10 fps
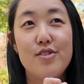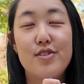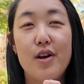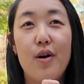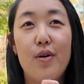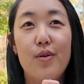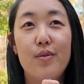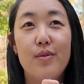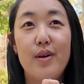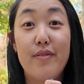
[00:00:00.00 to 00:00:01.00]

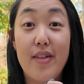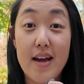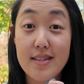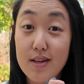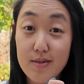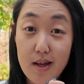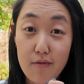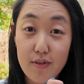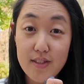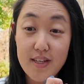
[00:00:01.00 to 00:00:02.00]
So if that sounds
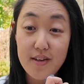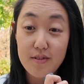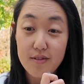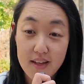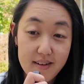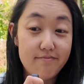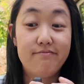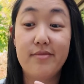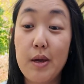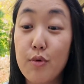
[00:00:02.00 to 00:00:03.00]
helpful to you, then
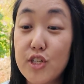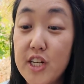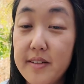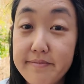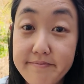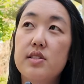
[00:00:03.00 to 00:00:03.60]
keep watching.